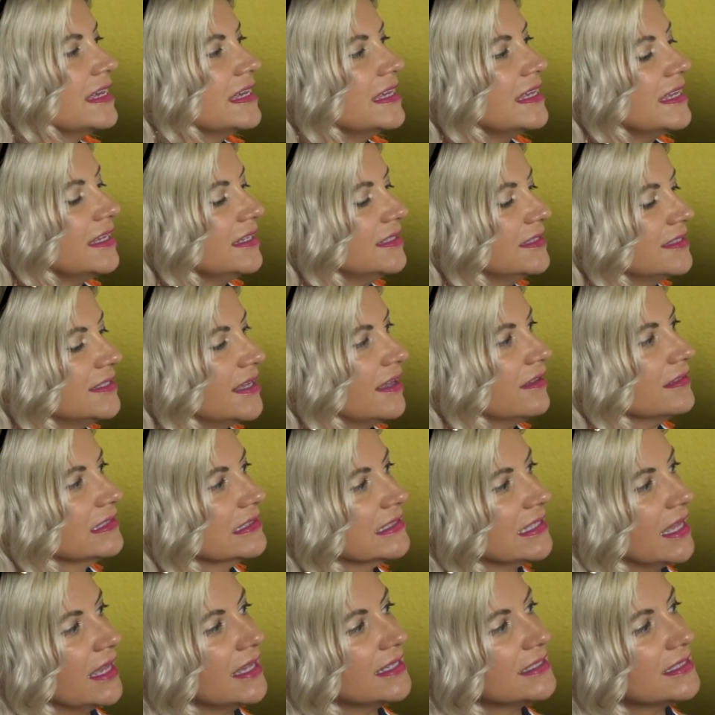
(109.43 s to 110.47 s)
It
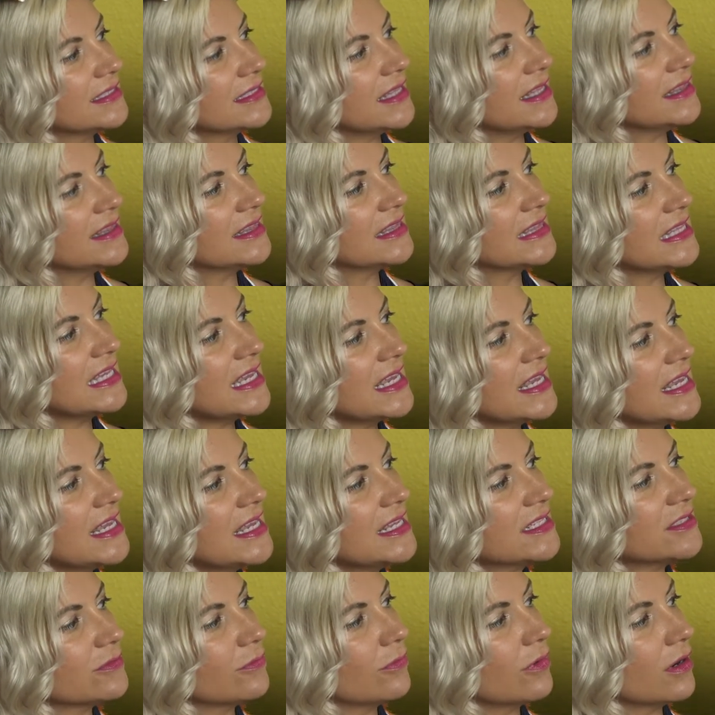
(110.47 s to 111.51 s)
tells us that
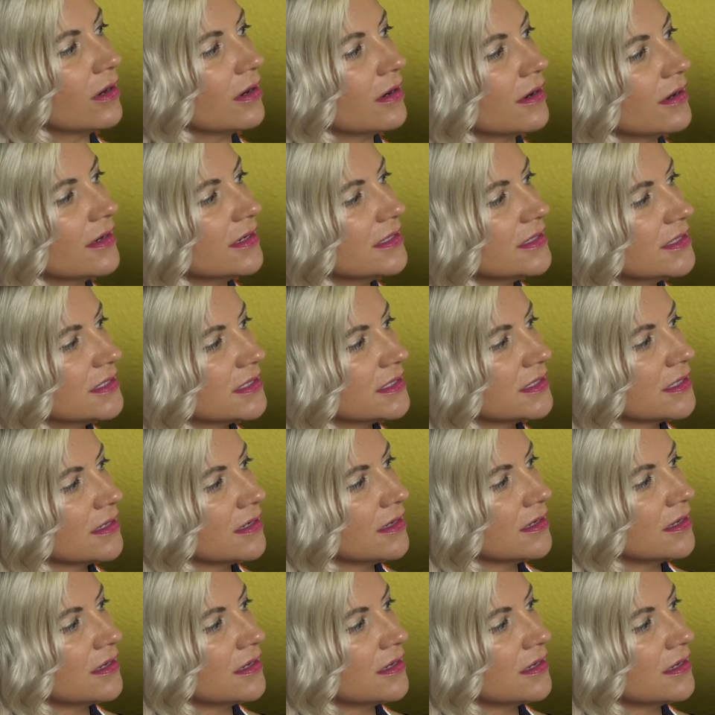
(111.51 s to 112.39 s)
these words